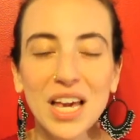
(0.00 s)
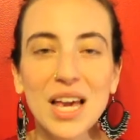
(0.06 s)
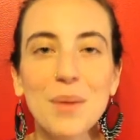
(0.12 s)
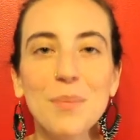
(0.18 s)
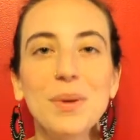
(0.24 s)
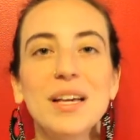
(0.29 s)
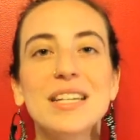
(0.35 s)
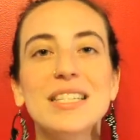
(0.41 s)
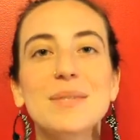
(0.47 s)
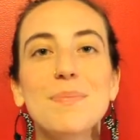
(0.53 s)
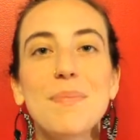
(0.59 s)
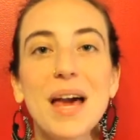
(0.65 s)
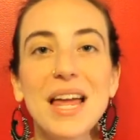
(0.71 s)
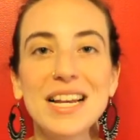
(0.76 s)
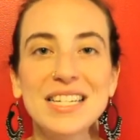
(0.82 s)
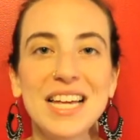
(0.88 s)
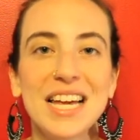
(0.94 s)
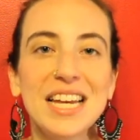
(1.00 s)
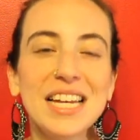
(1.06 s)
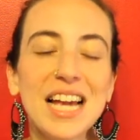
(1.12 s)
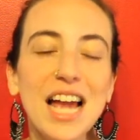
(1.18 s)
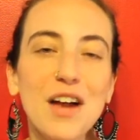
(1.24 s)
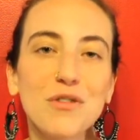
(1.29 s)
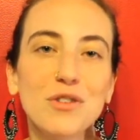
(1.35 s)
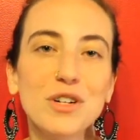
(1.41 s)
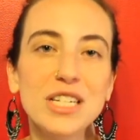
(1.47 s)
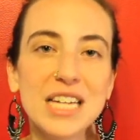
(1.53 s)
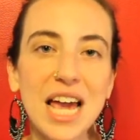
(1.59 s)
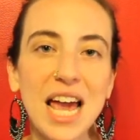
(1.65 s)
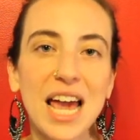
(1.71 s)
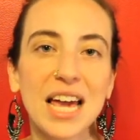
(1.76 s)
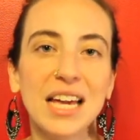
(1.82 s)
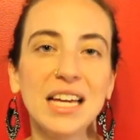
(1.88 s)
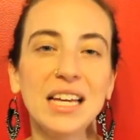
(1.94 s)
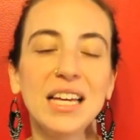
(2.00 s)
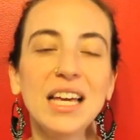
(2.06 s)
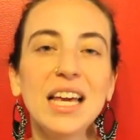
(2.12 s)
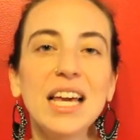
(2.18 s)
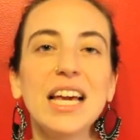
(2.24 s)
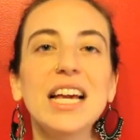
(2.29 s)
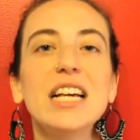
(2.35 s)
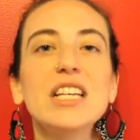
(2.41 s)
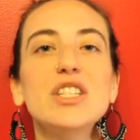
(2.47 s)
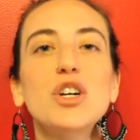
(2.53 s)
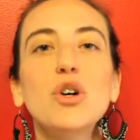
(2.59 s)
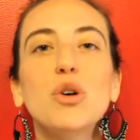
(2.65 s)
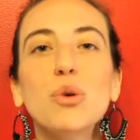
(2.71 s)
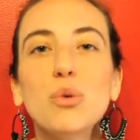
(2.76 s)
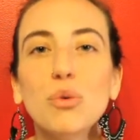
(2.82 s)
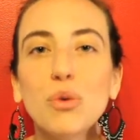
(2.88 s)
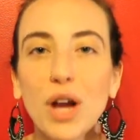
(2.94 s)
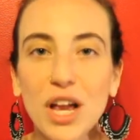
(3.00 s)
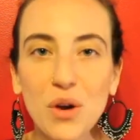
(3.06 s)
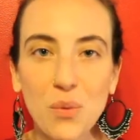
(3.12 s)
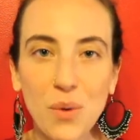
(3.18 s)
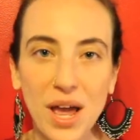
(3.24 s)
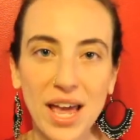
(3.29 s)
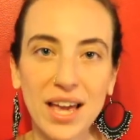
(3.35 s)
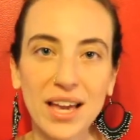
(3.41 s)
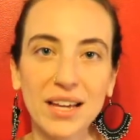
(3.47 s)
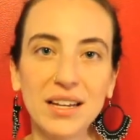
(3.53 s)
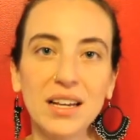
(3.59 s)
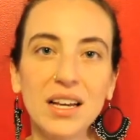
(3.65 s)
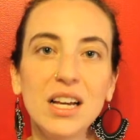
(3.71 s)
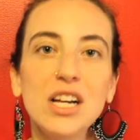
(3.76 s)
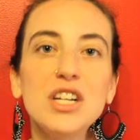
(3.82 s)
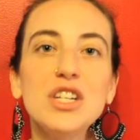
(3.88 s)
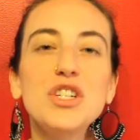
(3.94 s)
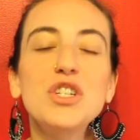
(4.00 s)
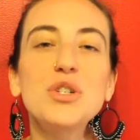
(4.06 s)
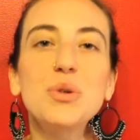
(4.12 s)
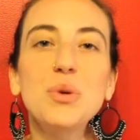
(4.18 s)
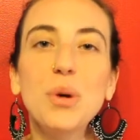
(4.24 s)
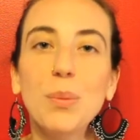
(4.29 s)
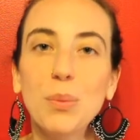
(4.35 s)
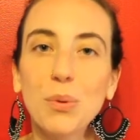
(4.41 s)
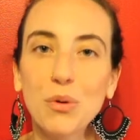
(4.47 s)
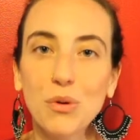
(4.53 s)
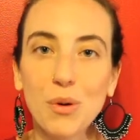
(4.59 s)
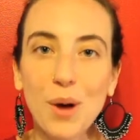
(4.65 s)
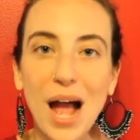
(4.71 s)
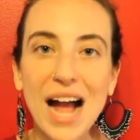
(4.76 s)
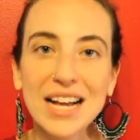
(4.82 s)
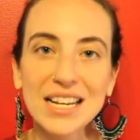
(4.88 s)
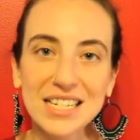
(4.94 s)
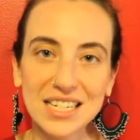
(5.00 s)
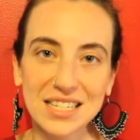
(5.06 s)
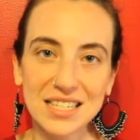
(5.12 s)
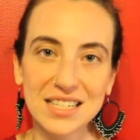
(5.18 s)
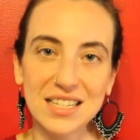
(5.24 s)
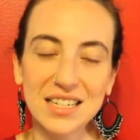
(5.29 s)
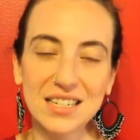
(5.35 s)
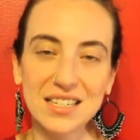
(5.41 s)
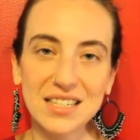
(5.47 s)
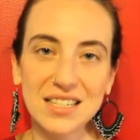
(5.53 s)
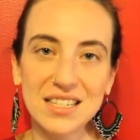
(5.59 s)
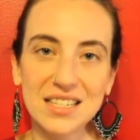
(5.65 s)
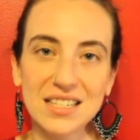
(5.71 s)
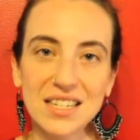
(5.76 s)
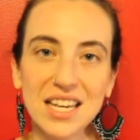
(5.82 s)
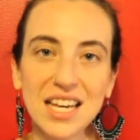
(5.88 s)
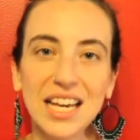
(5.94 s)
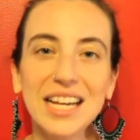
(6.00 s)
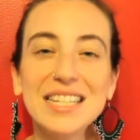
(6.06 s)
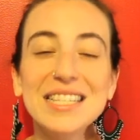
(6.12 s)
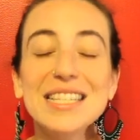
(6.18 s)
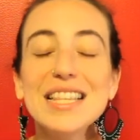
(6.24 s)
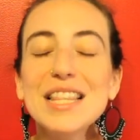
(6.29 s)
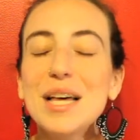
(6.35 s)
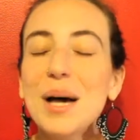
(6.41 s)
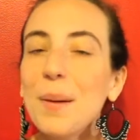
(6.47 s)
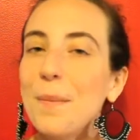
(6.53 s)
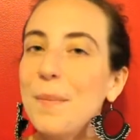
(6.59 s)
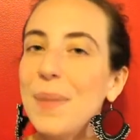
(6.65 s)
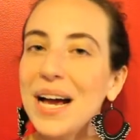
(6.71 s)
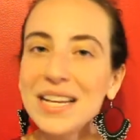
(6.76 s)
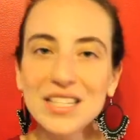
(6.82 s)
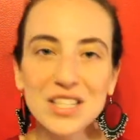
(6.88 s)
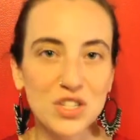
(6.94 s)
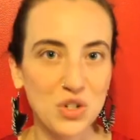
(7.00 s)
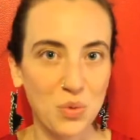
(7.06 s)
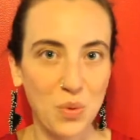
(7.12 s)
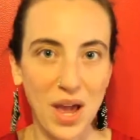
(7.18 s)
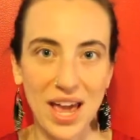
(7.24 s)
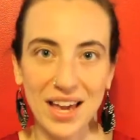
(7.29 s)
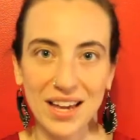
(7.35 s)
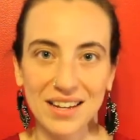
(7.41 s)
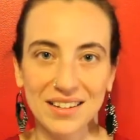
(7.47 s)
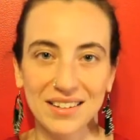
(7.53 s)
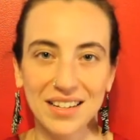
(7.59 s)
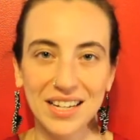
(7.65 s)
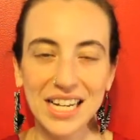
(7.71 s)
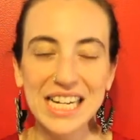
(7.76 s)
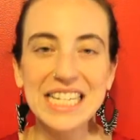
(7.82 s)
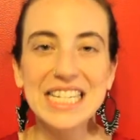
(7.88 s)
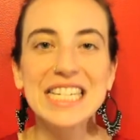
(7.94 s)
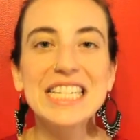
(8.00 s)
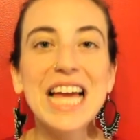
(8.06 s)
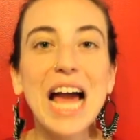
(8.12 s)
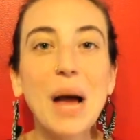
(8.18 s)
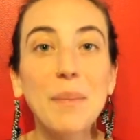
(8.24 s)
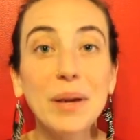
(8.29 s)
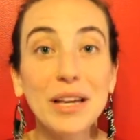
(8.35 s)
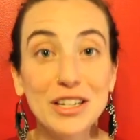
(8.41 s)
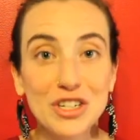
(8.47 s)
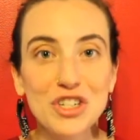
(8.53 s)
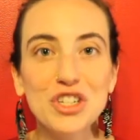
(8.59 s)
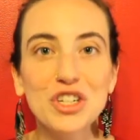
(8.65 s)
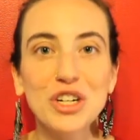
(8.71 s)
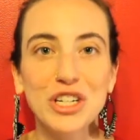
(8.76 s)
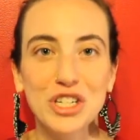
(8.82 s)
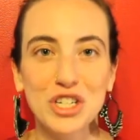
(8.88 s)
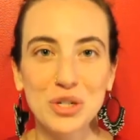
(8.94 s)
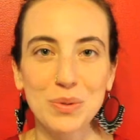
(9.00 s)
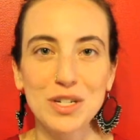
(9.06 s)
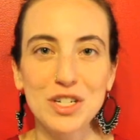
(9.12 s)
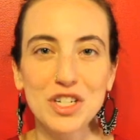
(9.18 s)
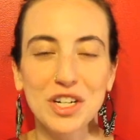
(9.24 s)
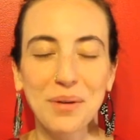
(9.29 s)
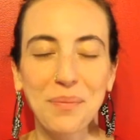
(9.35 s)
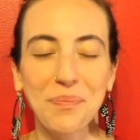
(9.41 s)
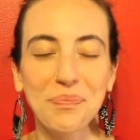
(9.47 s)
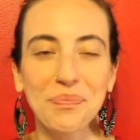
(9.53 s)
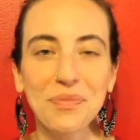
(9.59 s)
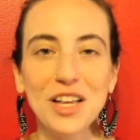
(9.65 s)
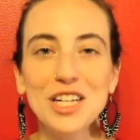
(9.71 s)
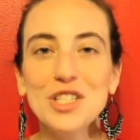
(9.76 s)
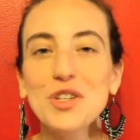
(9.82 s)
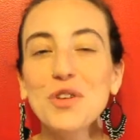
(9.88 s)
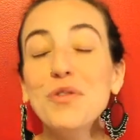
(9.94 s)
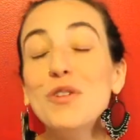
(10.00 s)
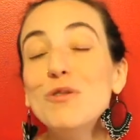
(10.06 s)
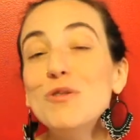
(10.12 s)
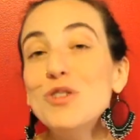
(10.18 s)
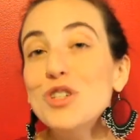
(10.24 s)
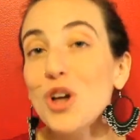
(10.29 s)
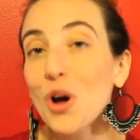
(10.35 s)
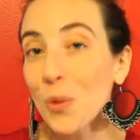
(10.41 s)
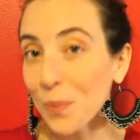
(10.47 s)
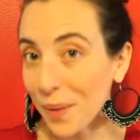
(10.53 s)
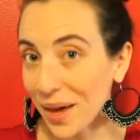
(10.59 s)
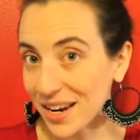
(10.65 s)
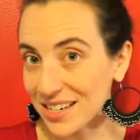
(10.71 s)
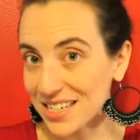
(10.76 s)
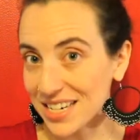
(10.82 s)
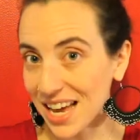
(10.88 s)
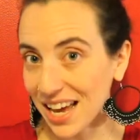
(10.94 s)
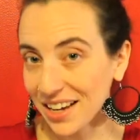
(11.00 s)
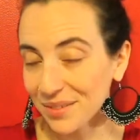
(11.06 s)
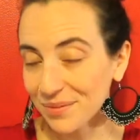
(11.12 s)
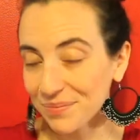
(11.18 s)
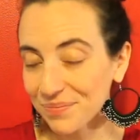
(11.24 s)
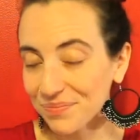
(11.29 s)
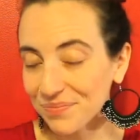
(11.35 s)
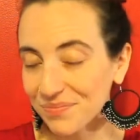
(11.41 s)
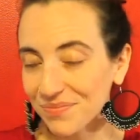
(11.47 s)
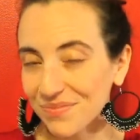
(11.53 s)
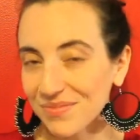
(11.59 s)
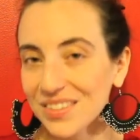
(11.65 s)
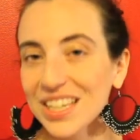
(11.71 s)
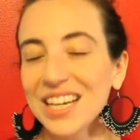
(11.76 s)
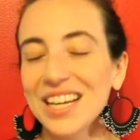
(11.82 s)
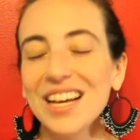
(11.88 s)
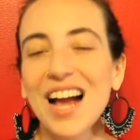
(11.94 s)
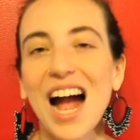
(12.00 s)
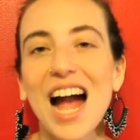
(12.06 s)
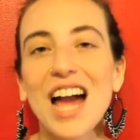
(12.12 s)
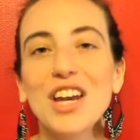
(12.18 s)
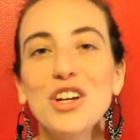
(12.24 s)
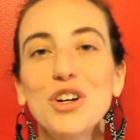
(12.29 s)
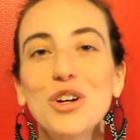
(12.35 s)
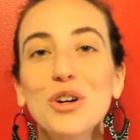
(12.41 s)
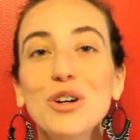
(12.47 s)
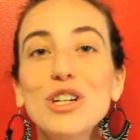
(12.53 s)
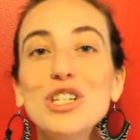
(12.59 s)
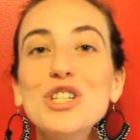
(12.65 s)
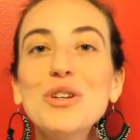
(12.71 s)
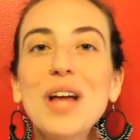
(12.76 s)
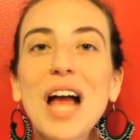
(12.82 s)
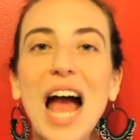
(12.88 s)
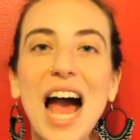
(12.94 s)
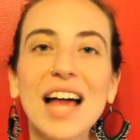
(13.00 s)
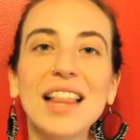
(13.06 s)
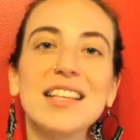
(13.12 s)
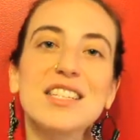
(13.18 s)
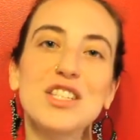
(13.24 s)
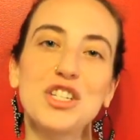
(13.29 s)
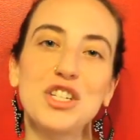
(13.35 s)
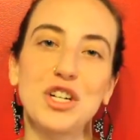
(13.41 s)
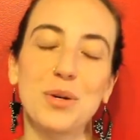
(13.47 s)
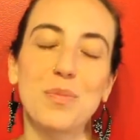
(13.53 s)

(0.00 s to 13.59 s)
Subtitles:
because meditating every day is a great way to practice this. It's the best way to tap into your intuition. So if you don't meditate, I'd encourage you to add this to your